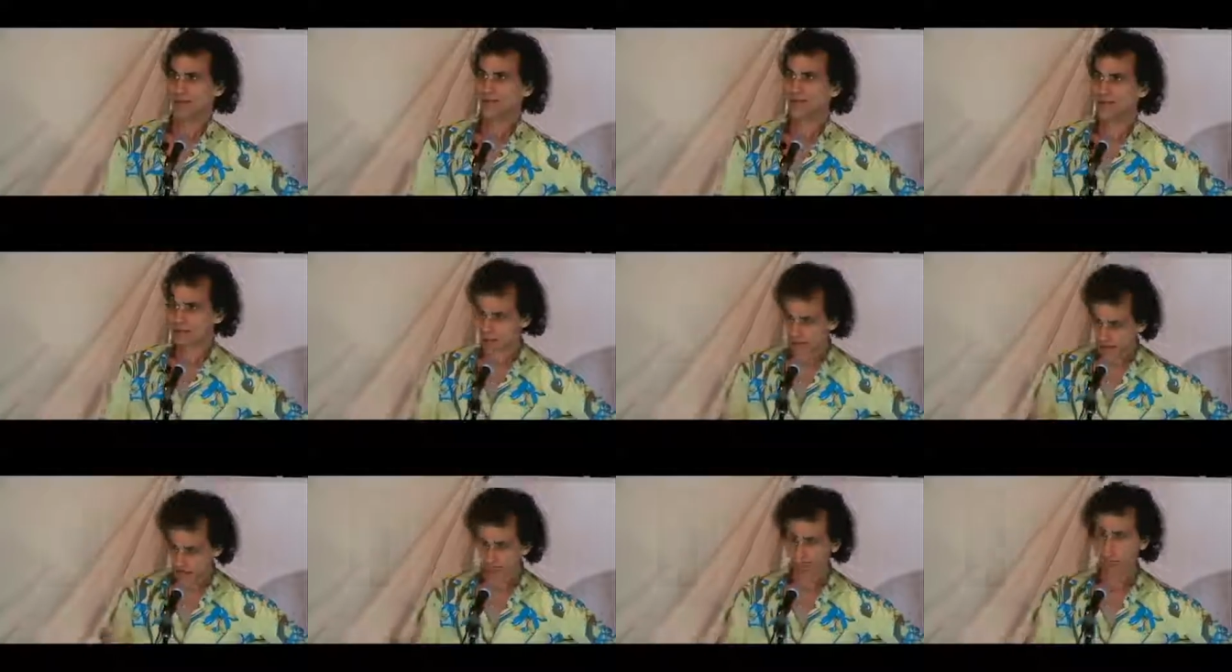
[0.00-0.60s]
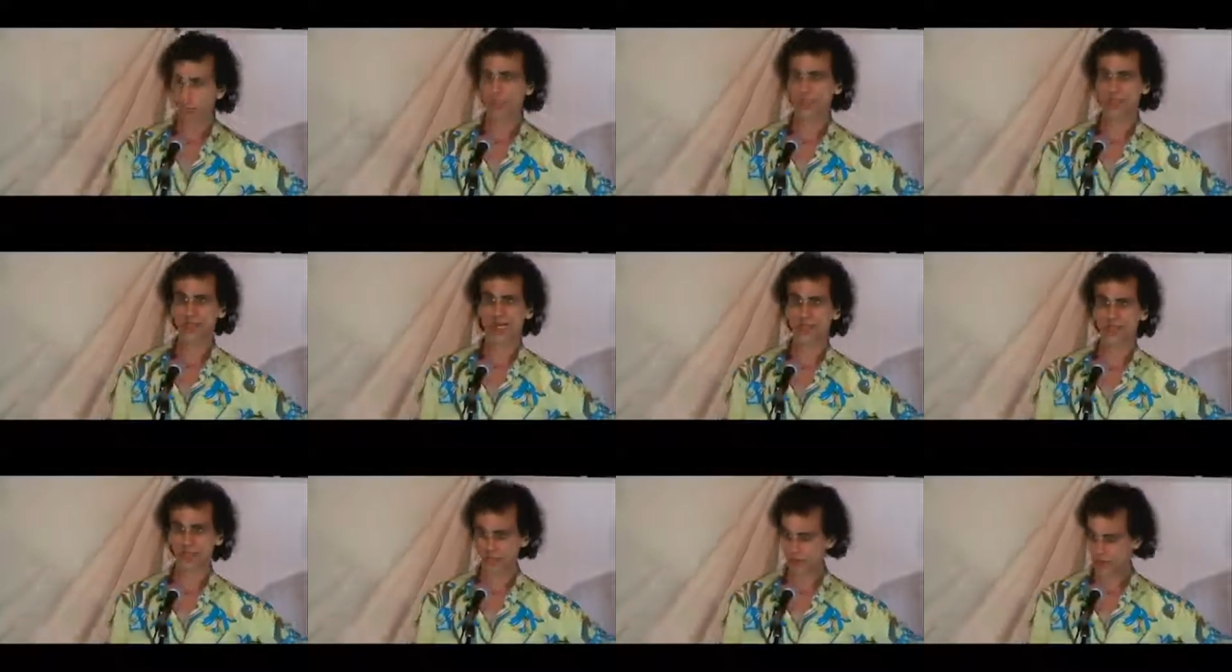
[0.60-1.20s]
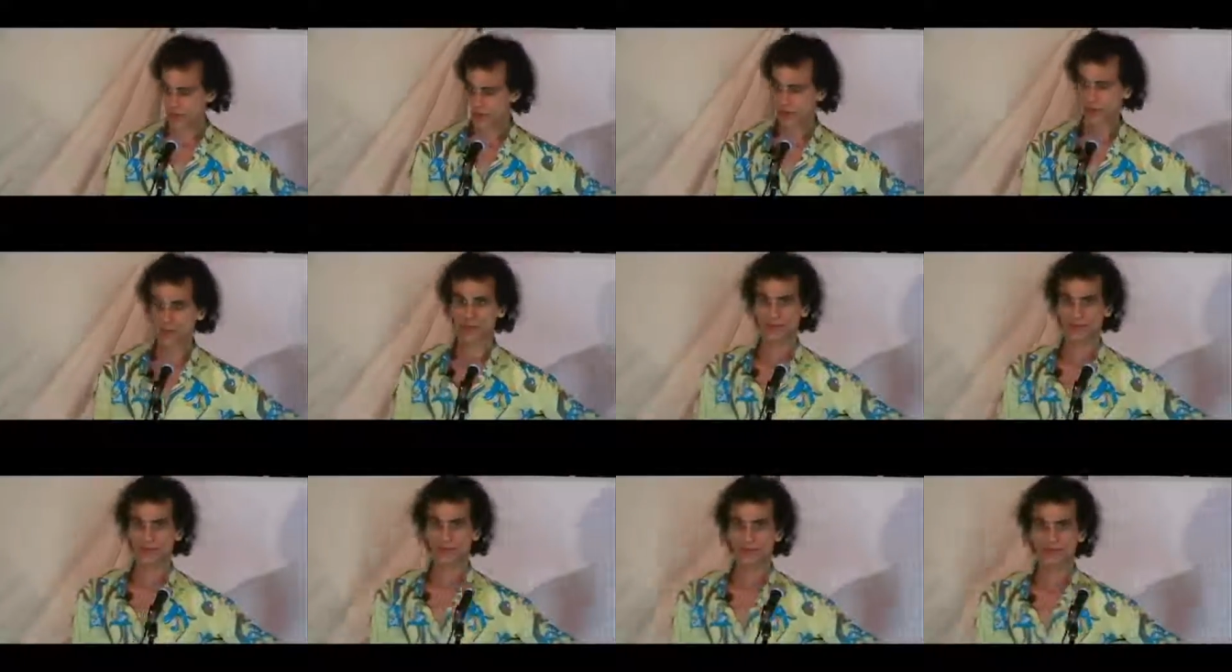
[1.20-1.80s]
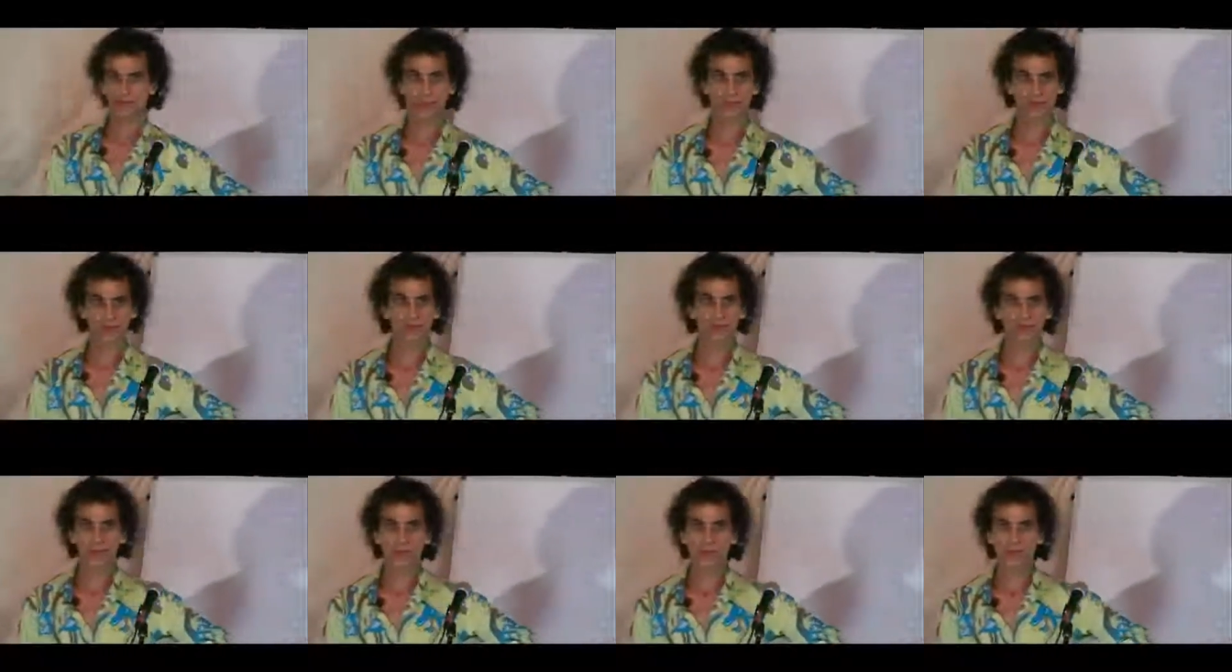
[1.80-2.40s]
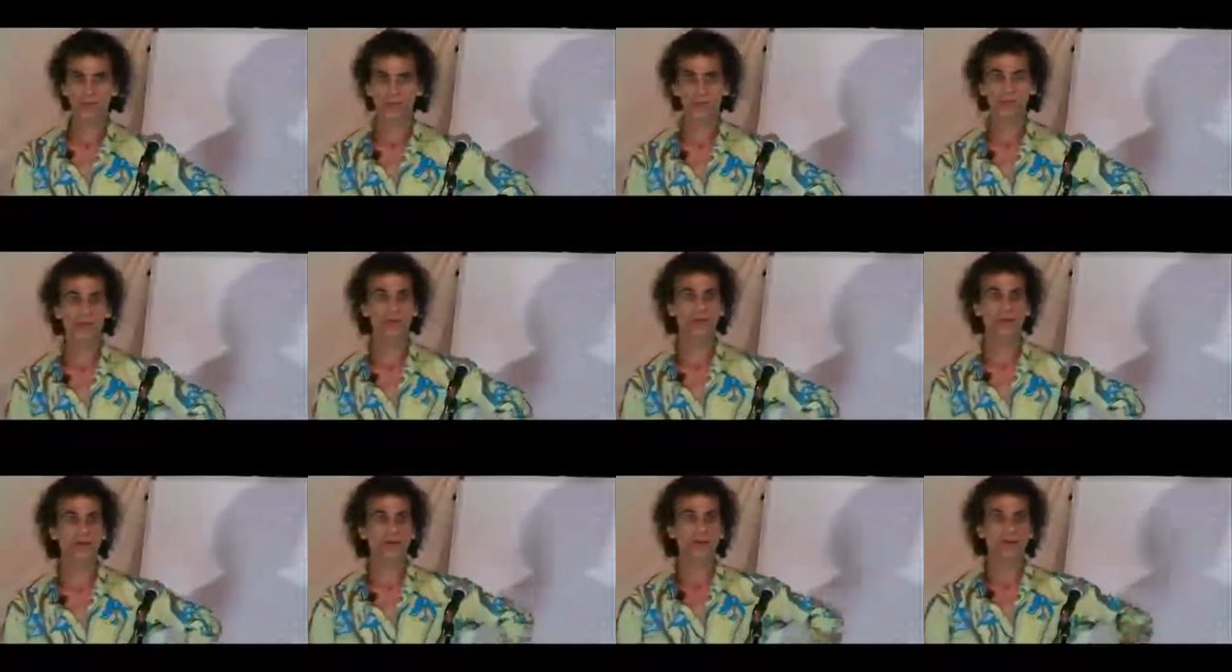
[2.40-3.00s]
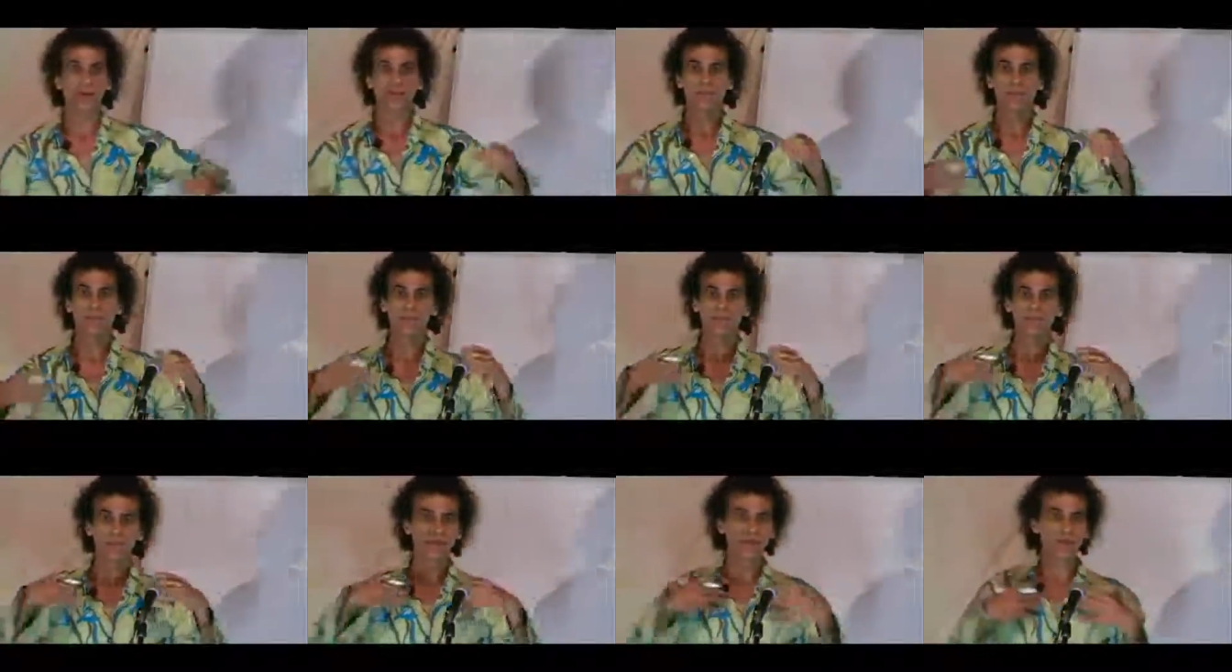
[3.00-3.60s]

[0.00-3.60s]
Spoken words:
You can call the judge Your Honour, you know, because